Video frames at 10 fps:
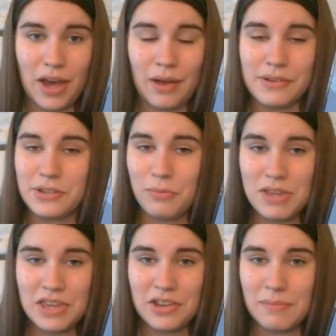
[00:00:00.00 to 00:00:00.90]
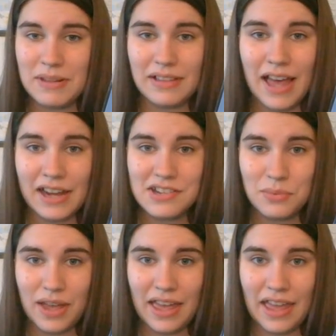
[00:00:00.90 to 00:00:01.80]
I was hoping he could be locked
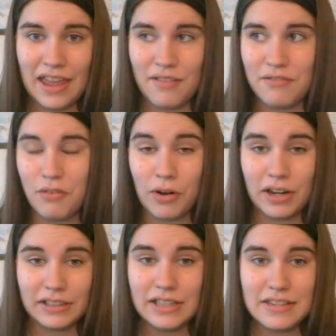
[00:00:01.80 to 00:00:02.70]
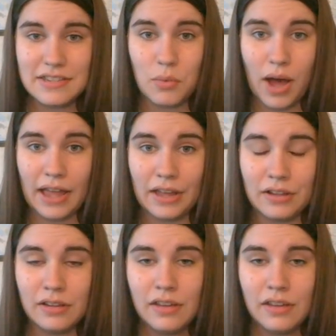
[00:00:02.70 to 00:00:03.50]
away for at least a while.